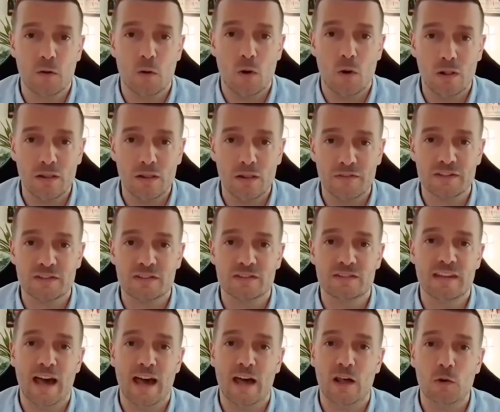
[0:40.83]
all of us is
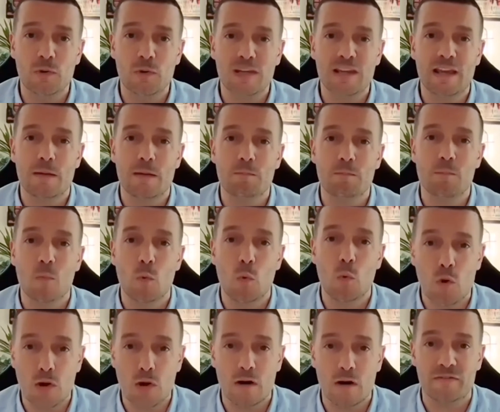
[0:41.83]
how do we get
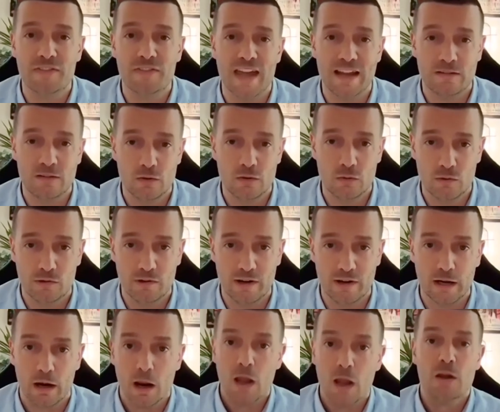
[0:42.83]
more of that
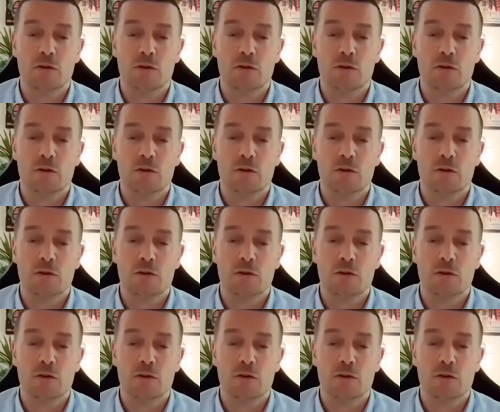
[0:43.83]
tutoring